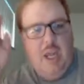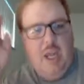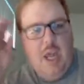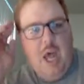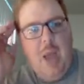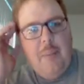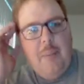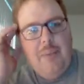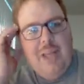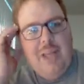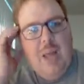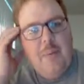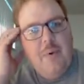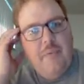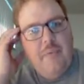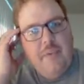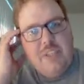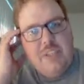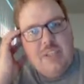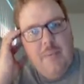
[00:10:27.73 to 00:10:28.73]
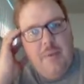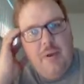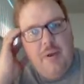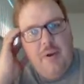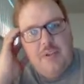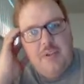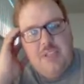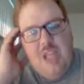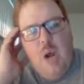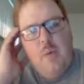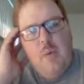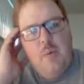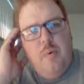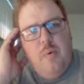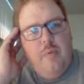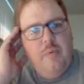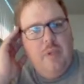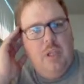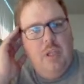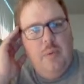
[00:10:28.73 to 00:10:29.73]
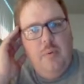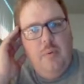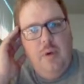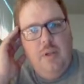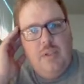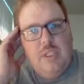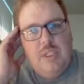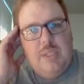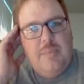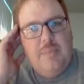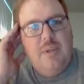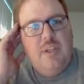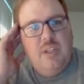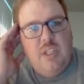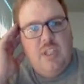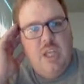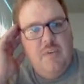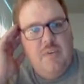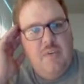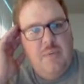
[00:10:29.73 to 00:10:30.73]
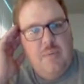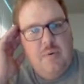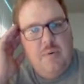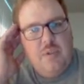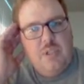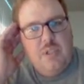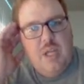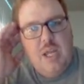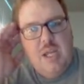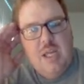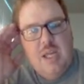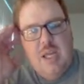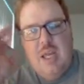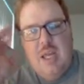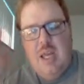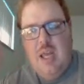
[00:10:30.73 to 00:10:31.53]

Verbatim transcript: I'm glad we moved to somebody else. Now we're moving on to something different per se.